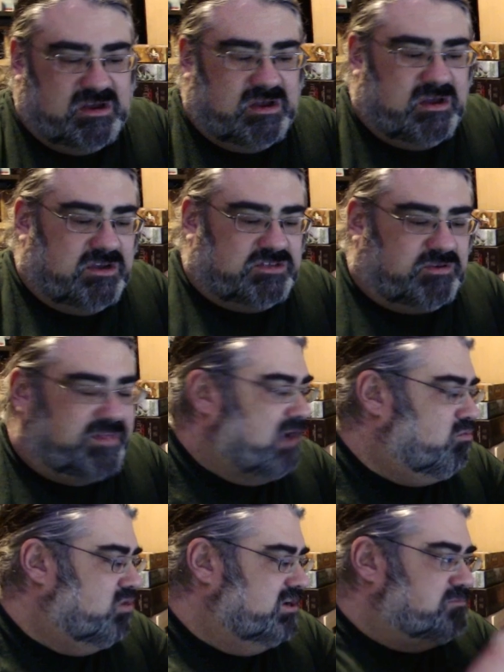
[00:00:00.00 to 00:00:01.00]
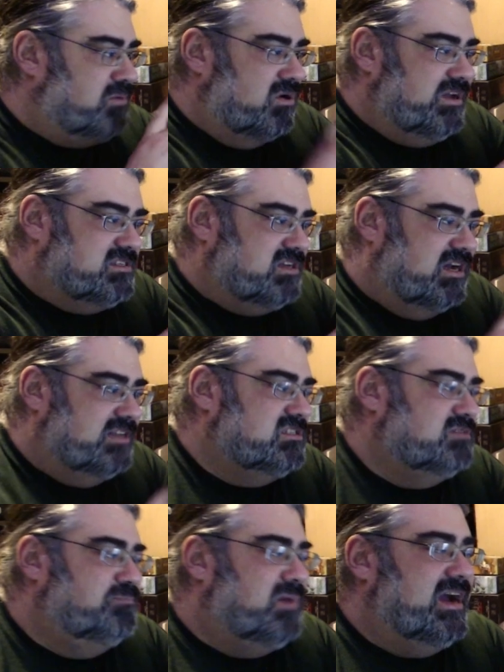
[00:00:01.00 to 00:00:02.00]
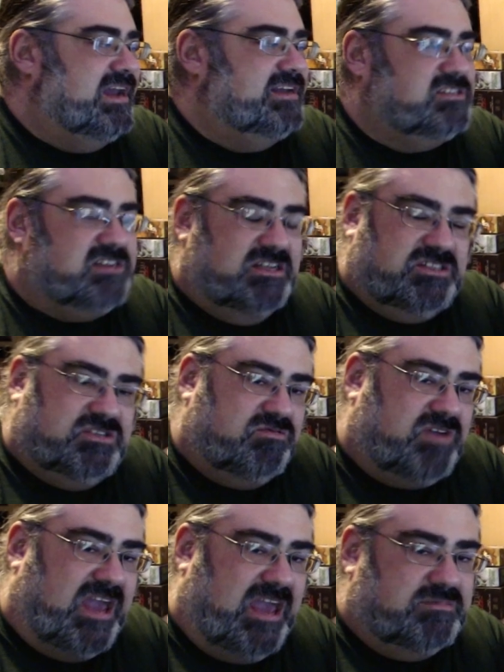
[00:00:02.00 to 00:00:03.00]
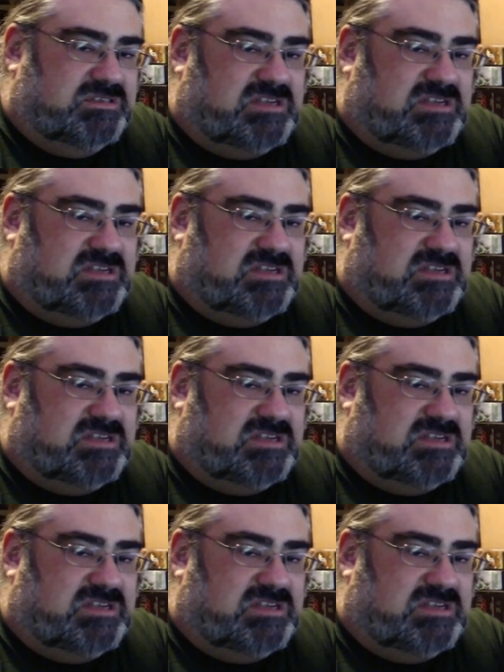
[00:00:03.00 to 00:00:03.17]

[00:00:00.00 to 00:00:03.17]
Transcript: So that was Burning Suns by Sun Tzu Games.